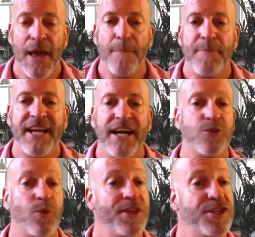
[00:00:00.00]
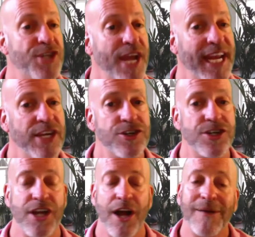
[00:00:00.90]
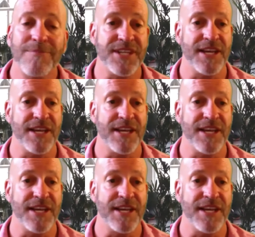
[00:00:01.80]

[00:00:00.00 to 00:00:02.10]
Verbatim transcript: because with change comes